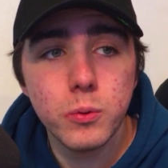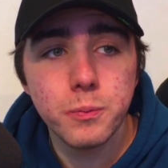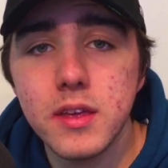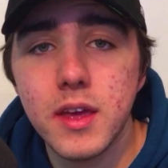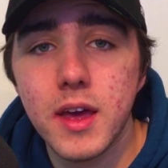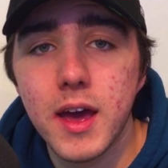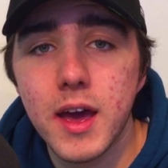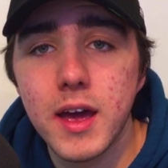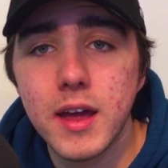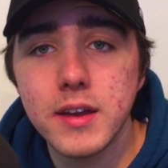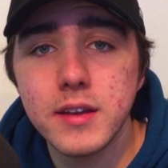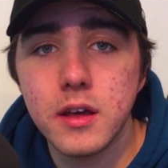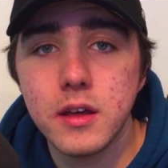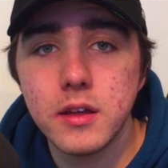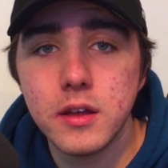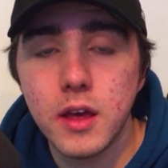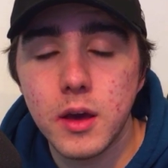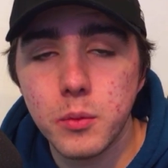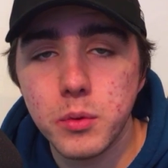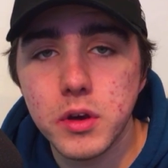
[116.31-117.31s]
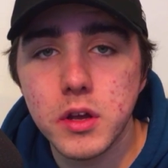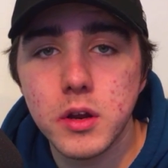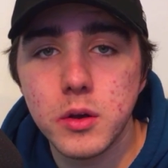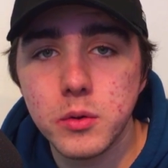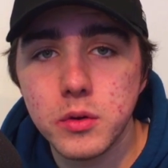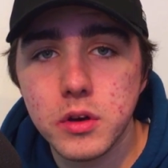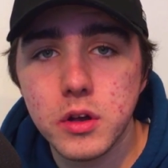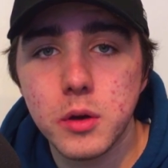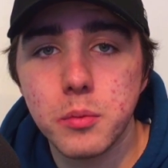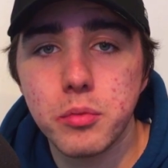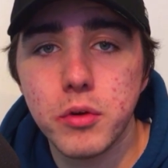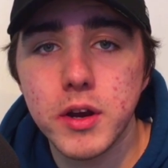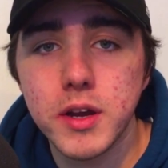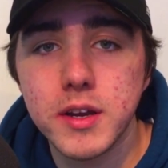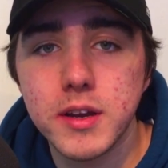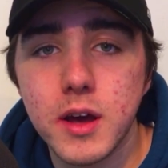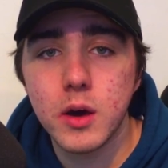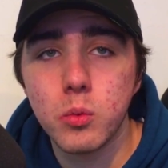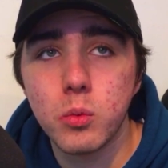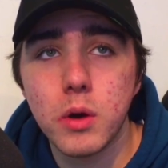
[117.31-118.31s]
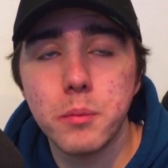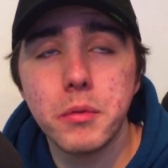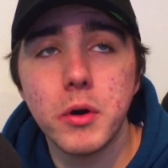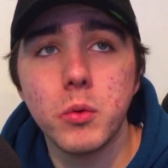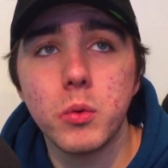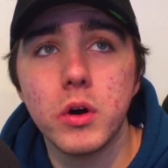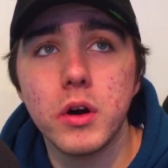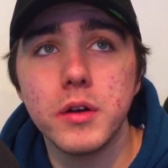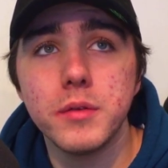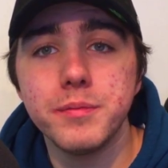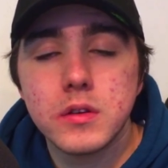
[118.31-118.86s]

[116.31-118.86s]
and yeah, we're gonna break it down one by one.